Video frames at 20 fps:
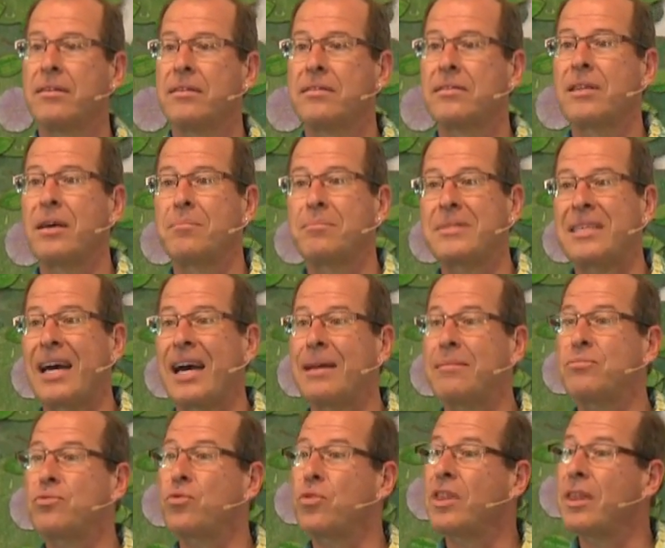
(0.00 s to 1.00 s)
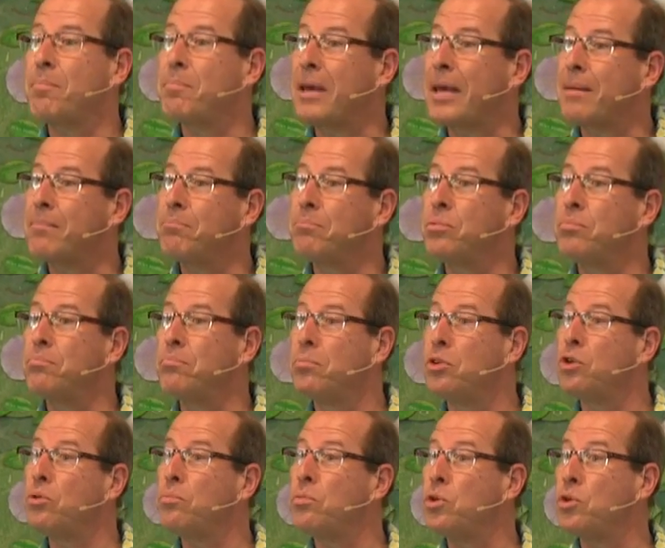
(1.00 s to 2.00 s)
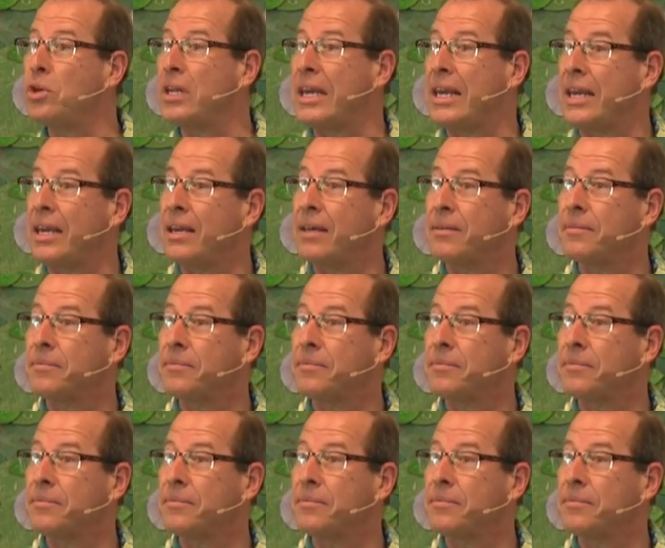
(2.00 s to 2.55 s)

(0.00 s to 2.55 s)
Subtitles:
Sometimes with a big blue booty.